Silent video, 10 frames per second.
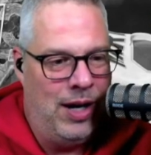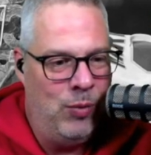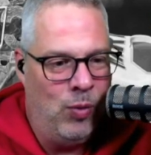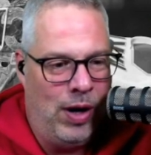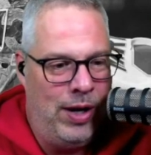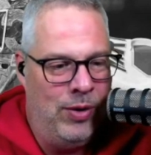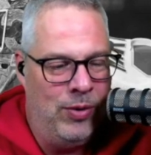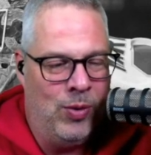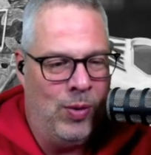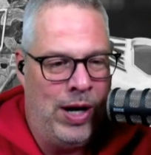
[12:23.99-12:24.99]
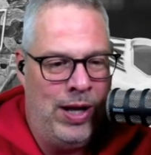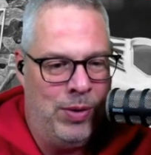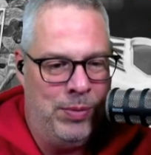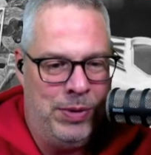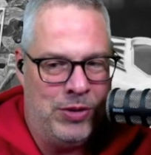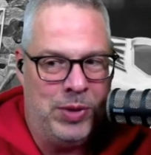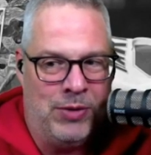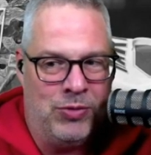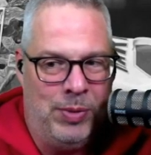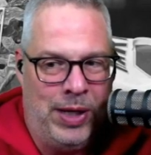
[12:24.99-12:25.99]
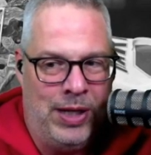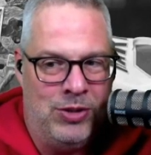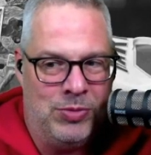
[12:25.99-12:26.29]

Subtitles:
I don't know why that one pissed me off so bad,